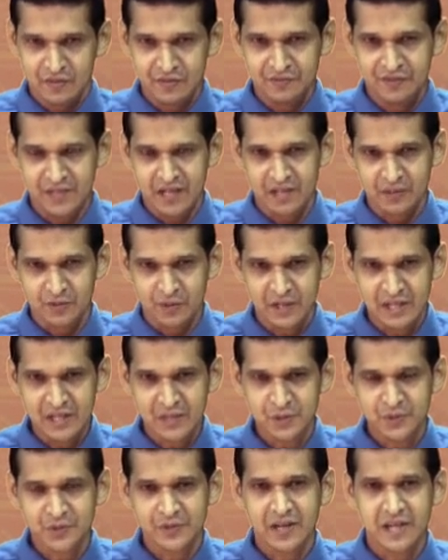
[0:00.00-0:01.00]
we are
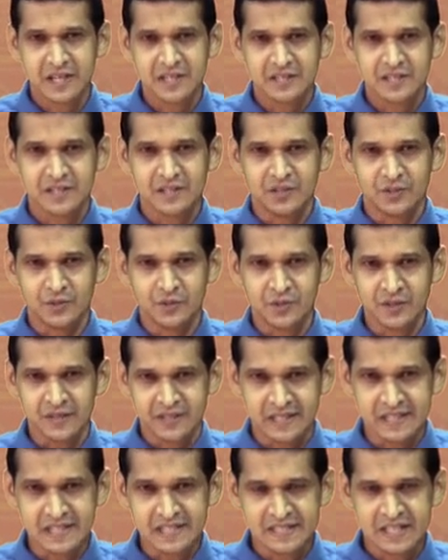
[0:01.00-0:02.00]
going to write a
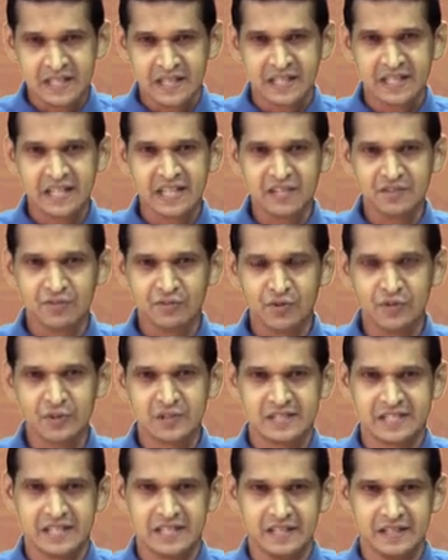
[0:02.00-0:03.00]
notice in full
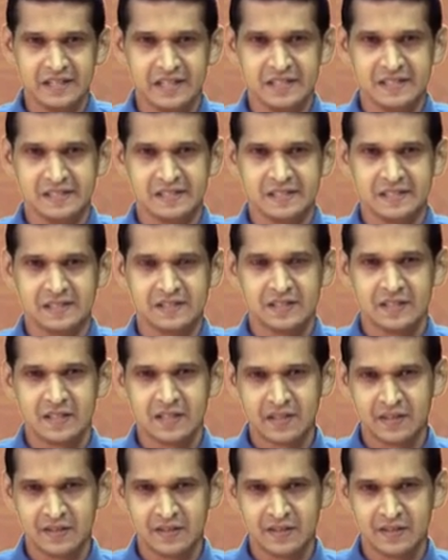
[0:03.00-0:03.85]
sentences.